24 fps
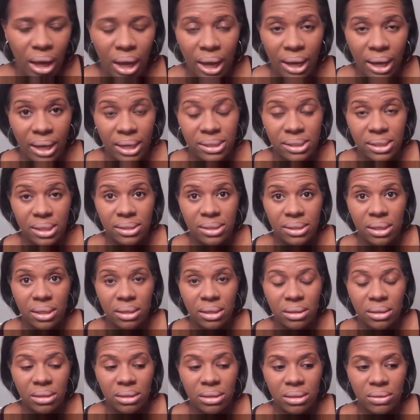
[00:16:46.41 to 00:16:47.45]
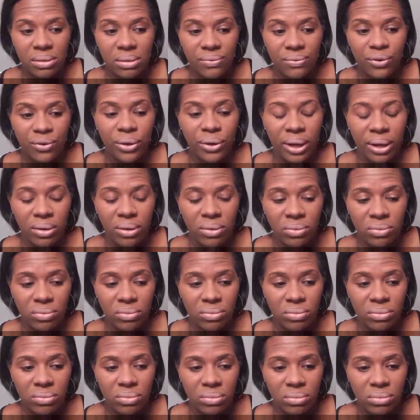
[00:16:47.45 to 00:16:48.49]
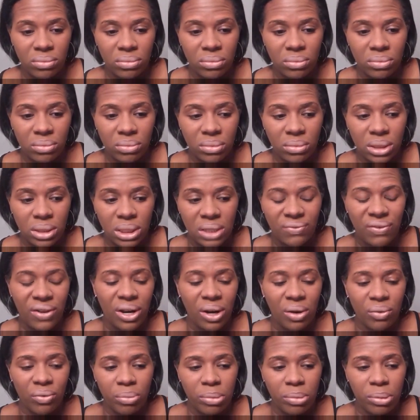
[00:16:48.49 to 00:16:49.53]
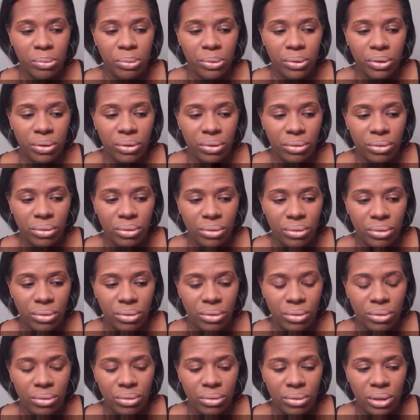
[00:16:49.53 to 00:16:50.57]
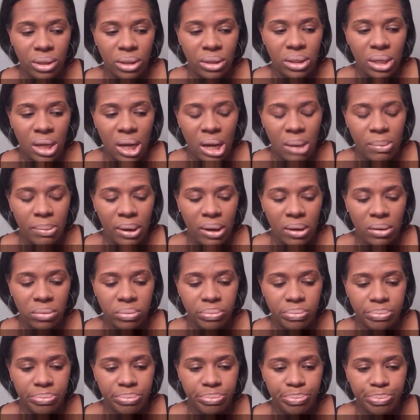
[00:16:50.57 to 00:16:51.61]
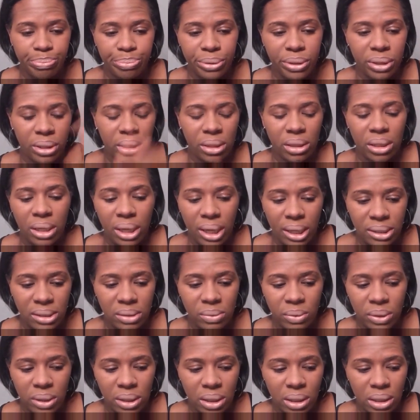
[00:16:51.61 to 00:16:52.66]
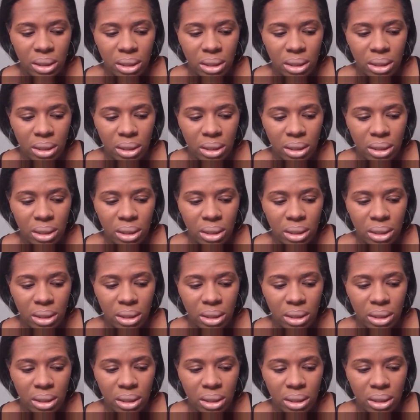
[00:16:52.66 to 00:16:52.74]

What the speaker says: I guess that's it for now. If I don't remember in time, I'll put it in the next one.